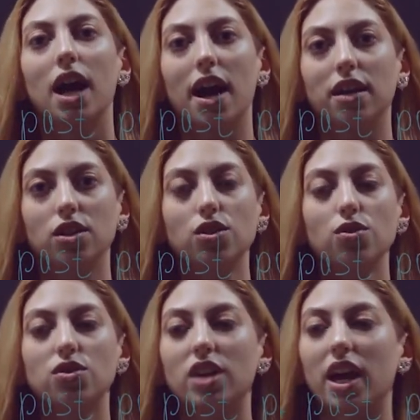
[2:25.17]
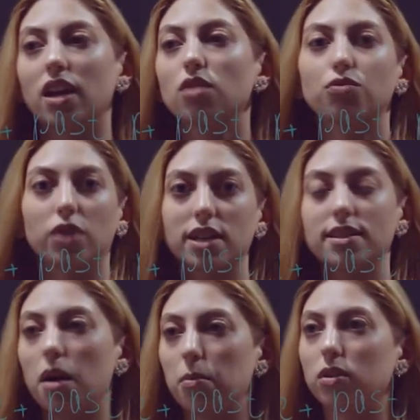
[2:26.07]
I need to say, for
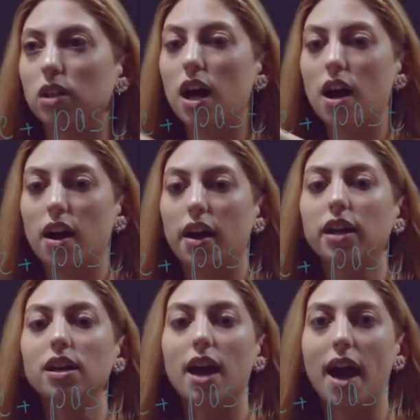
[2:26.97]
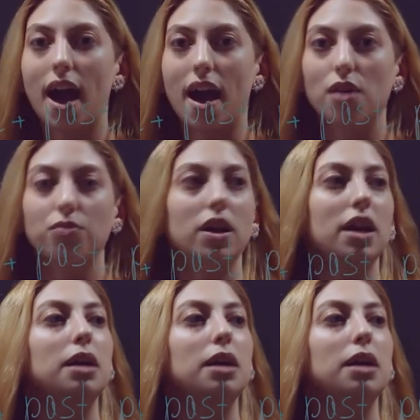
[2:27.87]
example, I have